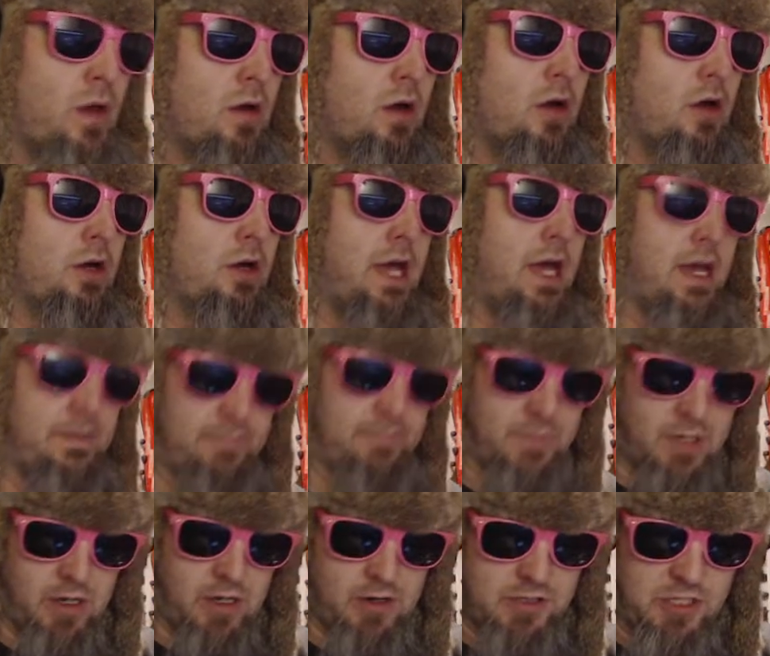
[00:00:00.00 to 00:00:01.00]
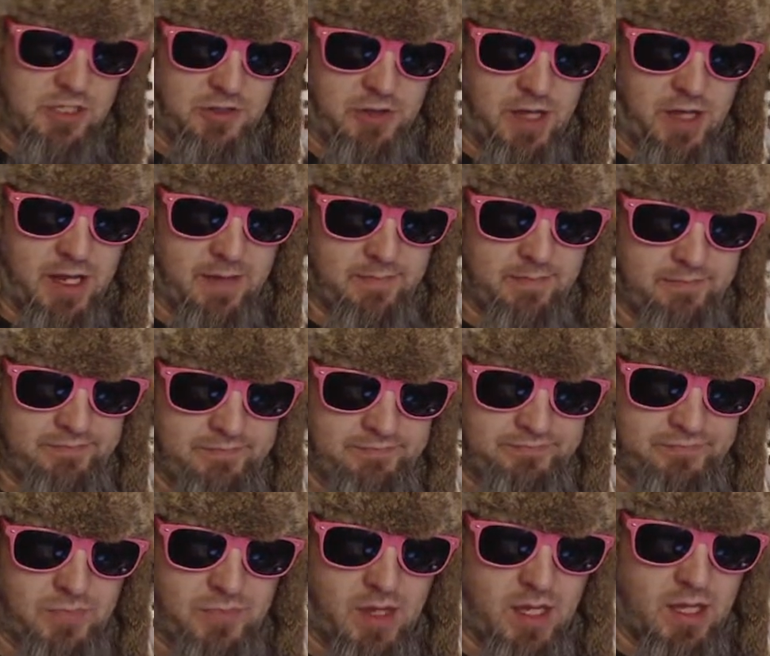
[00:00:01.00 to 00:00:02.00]
Okay, here's the thing.
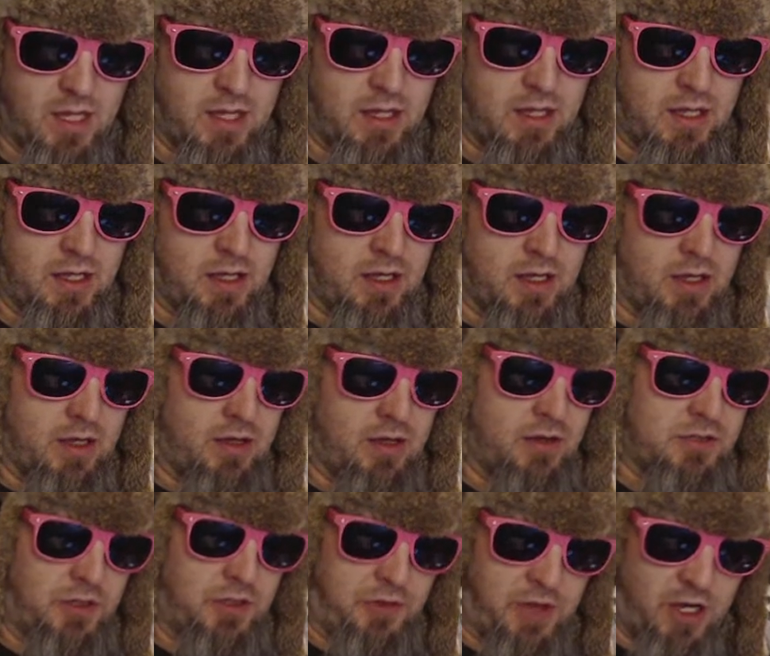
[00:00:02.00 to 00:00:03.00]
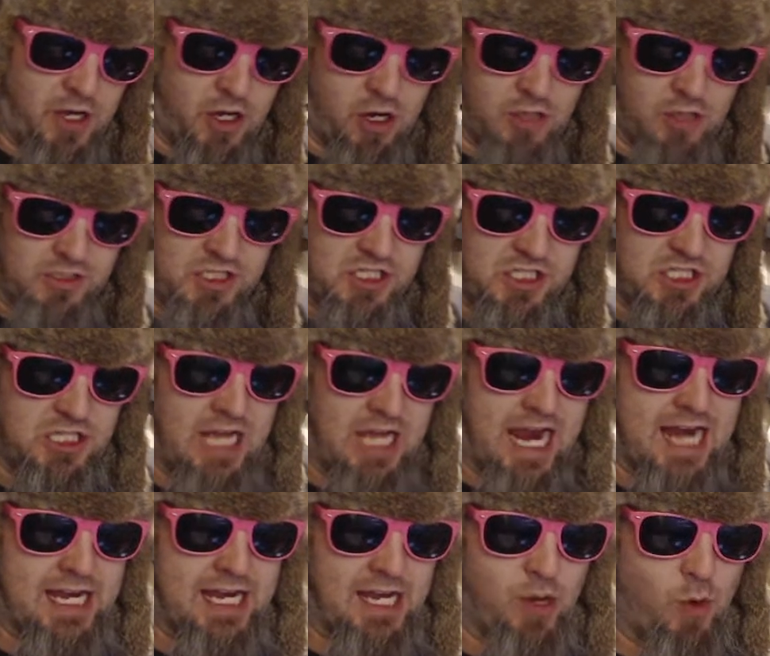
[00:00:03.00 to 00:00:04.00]
There's a thing called
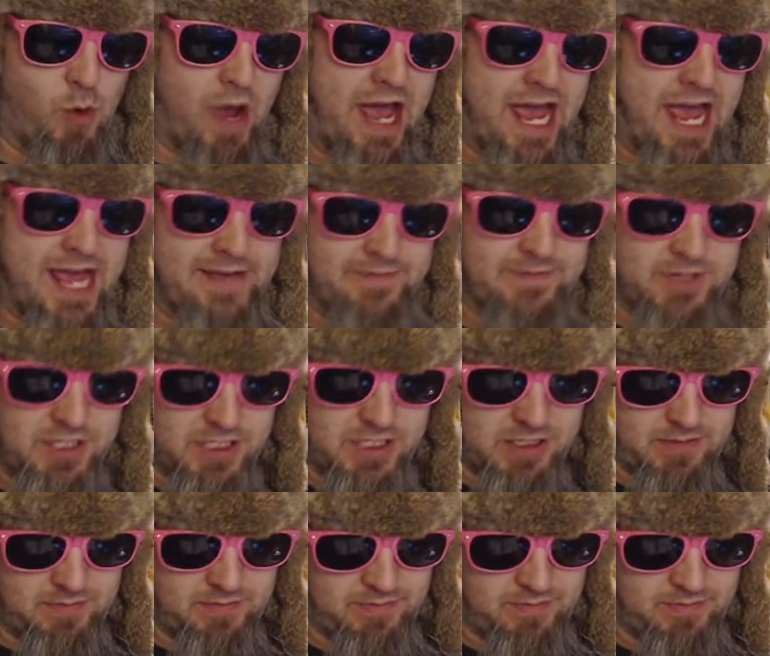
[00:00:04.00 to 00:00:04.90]
standing waves,